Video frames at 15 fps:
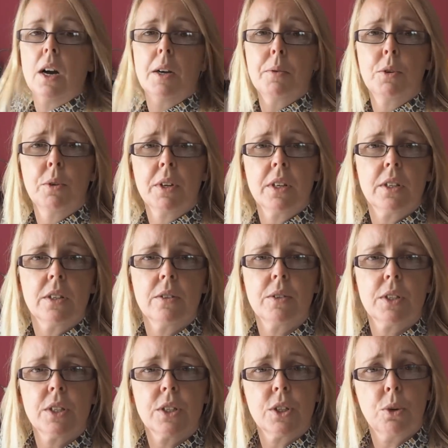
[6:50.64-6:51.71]
I'm going to
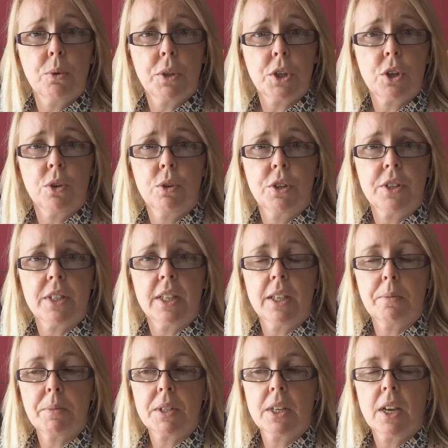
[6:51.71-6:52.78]
sew the shoulder
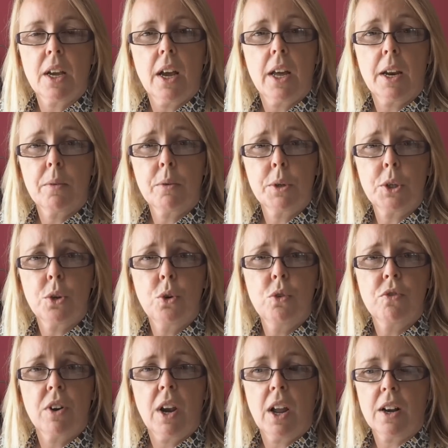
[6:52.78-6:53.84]
seams and I'm going to
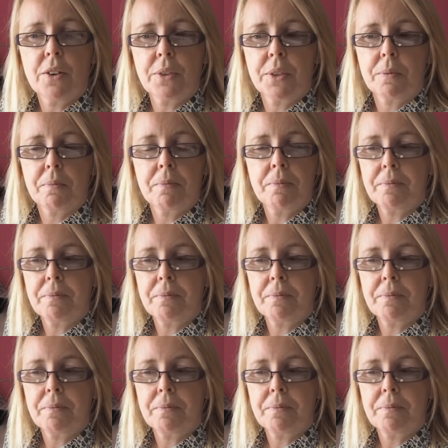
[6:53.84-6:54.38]
overlock them.